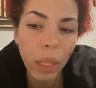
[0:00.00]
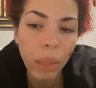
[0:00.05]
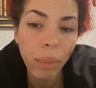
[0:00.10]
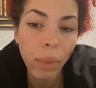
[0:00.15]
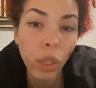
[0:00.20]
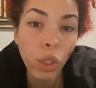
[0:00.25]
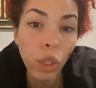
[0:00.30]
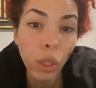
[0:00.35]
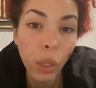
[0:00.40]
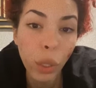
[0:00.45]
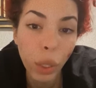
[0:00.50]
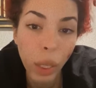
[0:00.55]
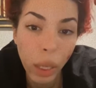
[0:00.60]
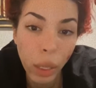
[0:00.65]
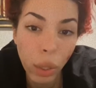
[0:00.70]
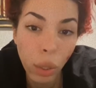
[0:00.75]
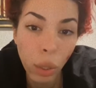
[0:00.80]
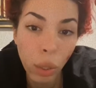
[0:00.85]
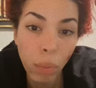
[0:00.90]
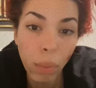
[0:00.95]
pretty much
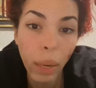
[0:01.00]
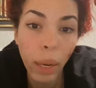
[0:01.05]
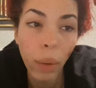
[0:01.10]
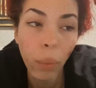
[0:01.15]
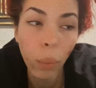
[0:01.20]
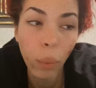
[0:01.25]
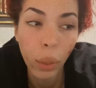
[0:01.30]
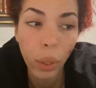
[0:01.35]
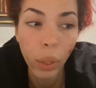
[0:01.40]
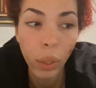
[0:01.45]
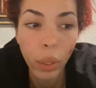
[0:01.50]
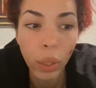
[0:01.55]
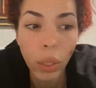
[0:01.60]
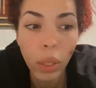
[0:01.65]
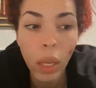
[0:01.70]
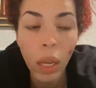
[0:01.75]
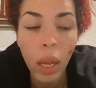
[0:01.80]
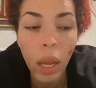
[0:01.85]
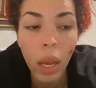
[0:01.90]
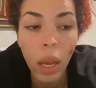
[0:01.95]
crushed my
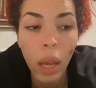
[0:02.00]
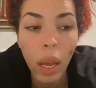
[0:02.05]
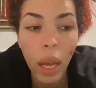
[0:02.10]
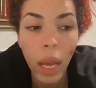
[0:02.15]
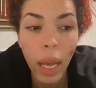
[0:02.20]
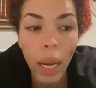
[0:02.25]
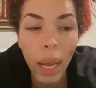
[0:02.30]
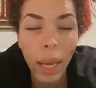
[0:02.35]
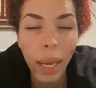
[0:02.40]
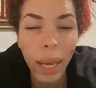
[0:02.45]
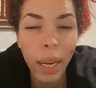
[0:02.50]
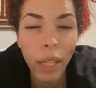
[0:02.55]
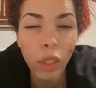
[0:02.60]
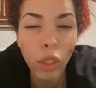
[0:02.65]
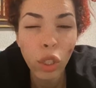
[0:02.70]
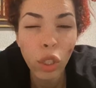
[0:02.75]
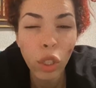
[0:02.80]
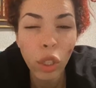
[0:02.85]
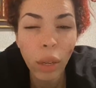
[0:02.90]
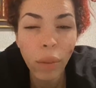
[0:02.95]
world. And I
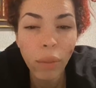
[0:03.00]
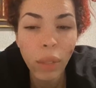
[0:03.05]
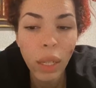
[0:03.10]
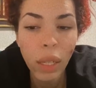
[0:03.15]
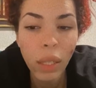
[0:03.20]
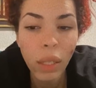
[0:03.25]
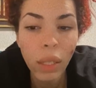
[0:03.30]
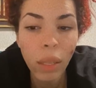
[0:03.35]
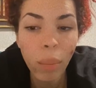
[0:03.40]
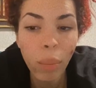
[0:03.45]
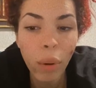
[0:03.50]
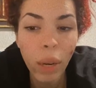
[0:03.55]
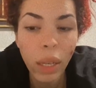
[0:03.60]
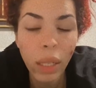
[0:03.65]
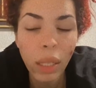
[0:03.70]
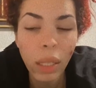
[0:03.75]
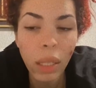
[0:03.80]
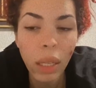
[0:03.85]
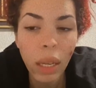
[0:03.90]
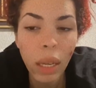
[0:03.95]
kind of just shoved it and
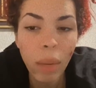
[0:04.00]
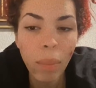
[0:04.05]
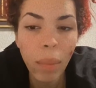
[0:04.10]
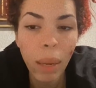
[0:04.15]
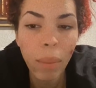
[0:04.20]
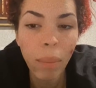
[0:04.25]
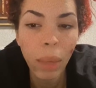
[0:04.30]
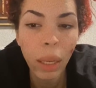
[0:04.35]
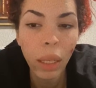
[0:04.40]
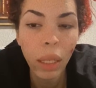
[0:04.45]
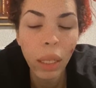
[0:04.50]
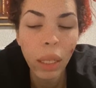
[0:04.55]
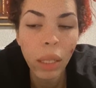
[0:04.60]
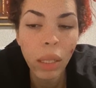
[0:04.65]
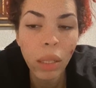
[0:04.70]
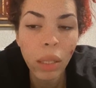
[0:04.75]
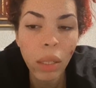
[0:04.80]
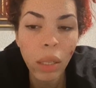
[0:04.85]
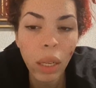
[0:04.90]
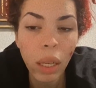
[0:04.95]
suppressed it in my
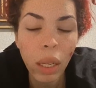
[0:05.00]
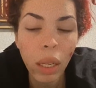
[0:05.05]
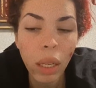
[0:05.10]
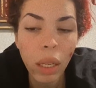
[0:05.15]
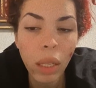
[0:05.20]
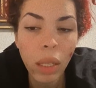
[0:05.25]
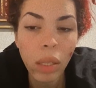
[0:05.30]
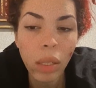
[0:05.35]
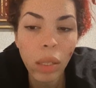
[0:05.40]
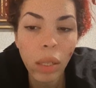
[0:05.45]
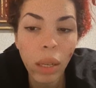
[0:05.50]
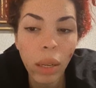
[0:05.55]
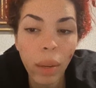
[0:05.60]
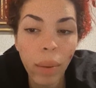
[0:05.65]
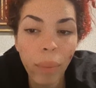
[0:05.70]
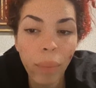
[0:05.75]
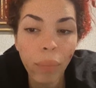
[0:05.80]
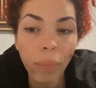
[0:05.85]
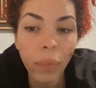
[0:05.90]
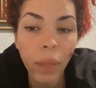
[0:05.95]
mind
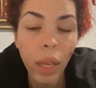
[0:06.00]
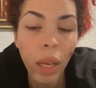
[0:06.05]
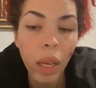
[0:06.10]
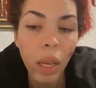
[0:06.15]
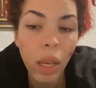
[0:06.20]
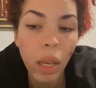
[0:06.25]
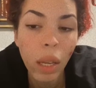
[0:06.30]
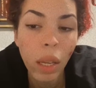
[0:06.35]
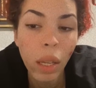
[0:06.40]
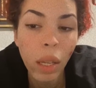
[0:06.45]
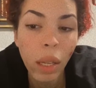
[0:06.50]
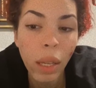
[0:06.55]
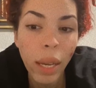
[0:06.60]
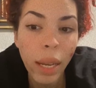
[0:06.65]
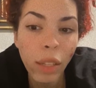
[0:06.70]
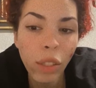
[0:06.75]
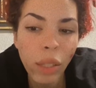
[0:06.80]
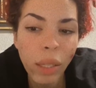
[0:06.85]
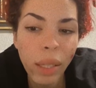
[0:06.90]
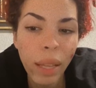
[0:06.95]
and kind
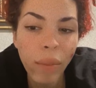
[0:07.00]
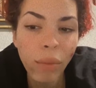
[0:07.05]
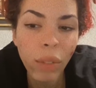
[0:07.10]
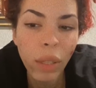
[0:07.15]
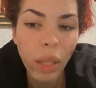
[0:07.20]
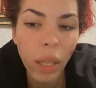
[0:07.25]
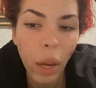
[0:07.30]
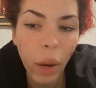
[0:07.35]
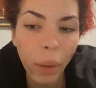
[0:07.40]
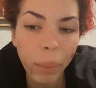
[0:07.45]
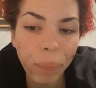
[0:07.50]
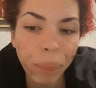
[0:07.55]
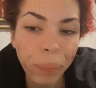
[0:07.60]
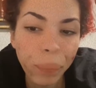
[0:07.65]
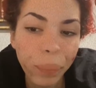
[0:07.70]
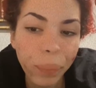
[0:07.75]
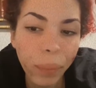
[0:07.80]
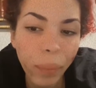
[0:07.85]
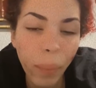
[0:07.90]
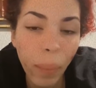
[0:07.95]
of just left it
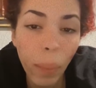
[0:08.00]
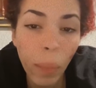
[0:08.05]
there.